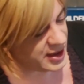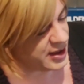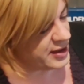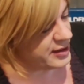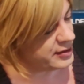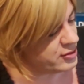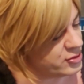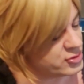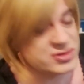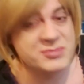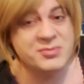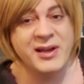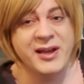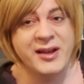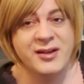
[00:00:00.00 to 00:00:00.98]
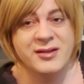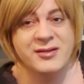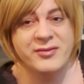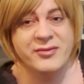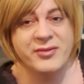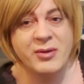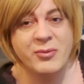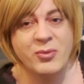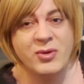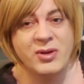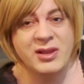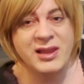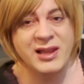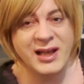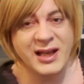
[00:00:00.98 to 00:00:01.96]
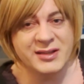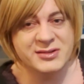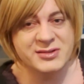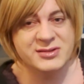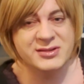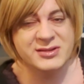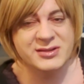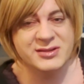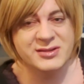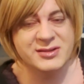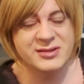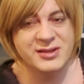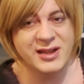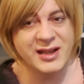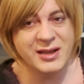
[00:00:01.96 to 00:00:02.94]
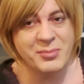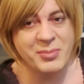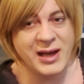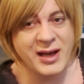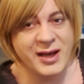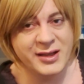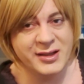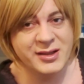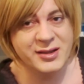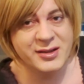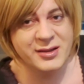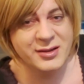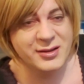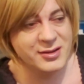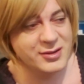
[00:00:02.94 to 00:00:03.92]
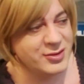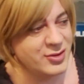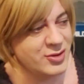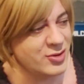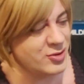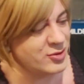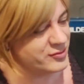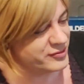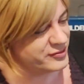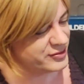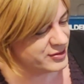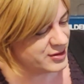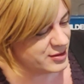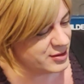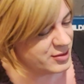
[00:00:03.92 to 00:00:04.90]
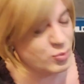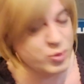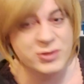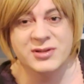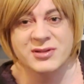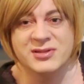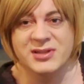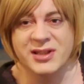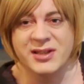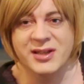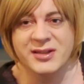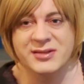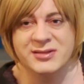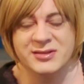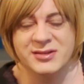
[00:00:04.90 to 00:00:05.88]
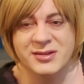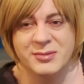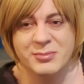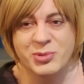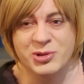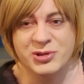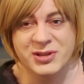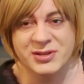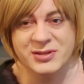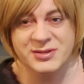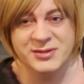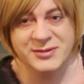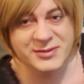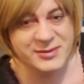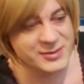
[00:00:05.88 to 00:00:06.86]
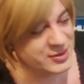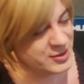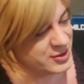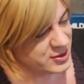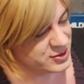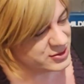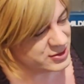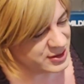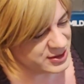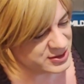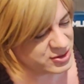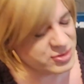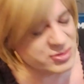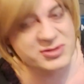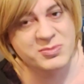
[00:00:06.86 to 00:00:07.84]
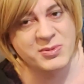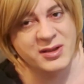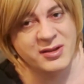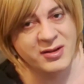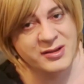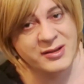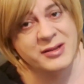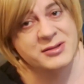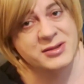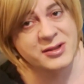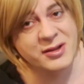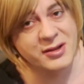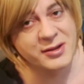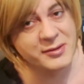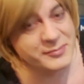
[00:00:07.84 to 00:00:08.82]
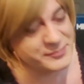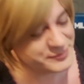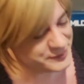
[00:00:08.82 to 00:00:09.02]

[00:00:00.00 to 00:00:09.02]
it cost me less than a bag of Woodland Scenics bushes. So this cost me £9.99,